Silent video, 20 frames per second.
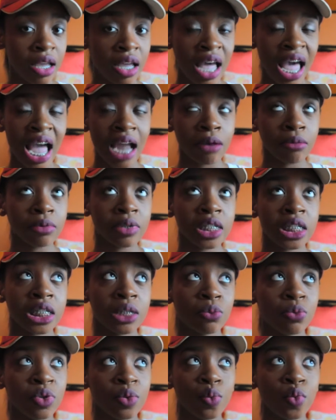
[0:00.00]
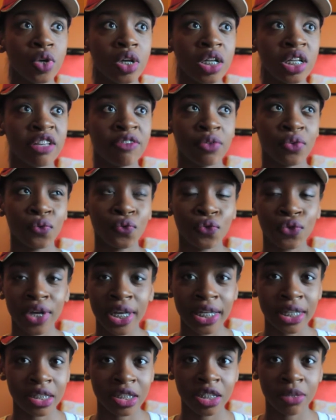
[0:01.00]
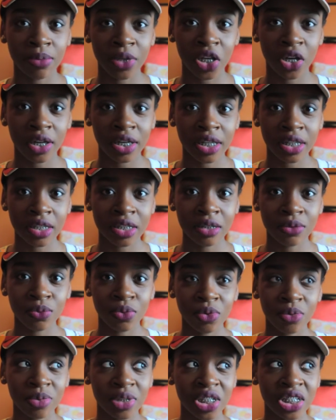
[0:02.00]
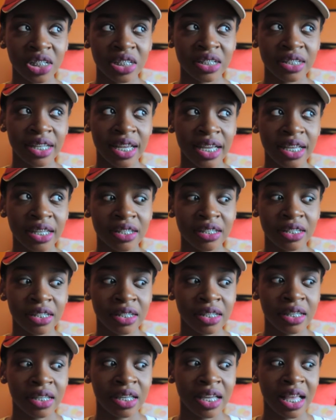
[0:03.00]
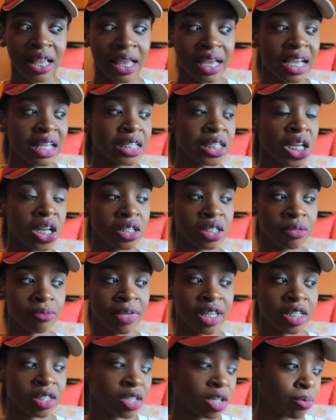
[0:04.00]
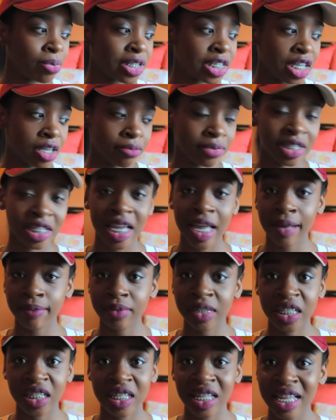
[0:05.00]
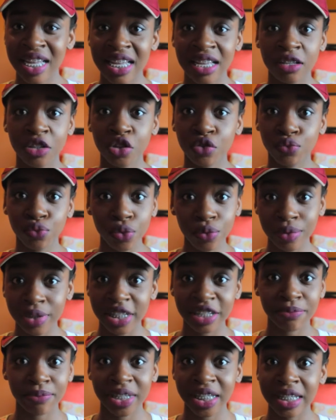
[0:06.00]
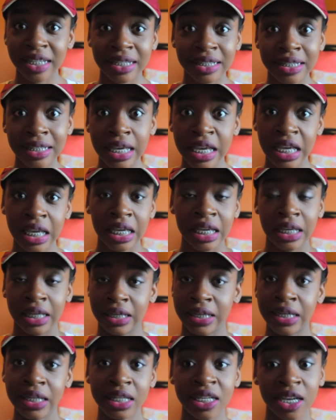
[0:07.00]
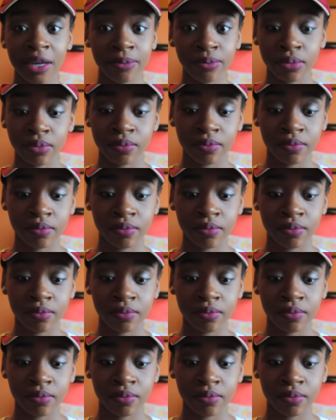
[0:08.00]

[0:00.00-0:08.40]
We weren't even friends, to be honest. We were just like I talked to him a couple times, and then he just ruined it because he kept